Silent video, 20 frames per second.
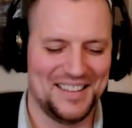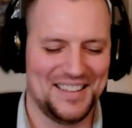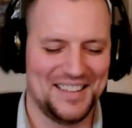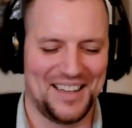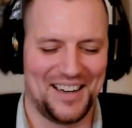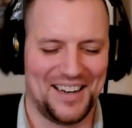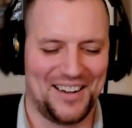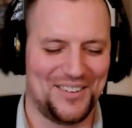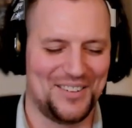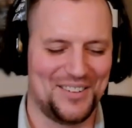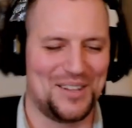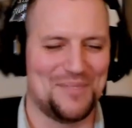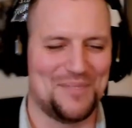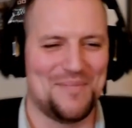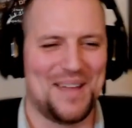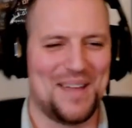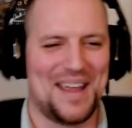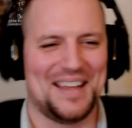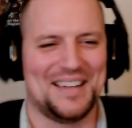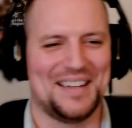you know the
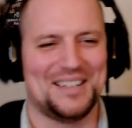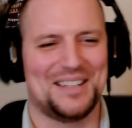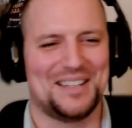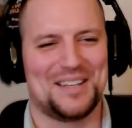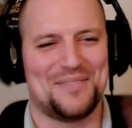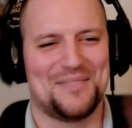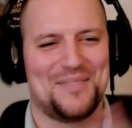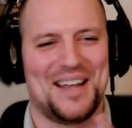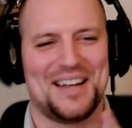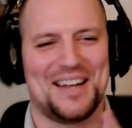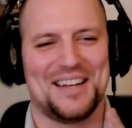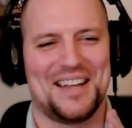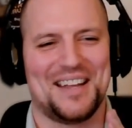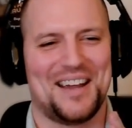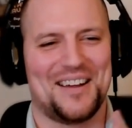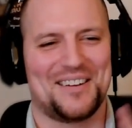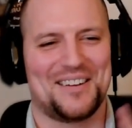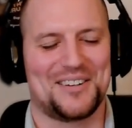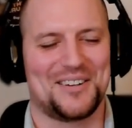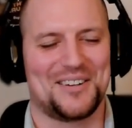main the main
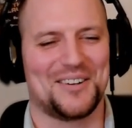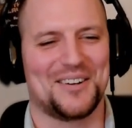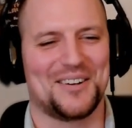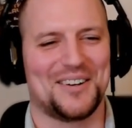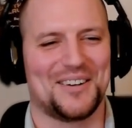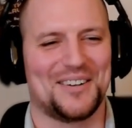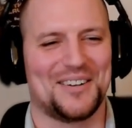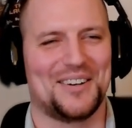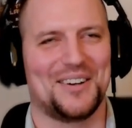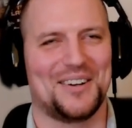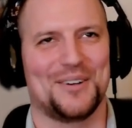character or,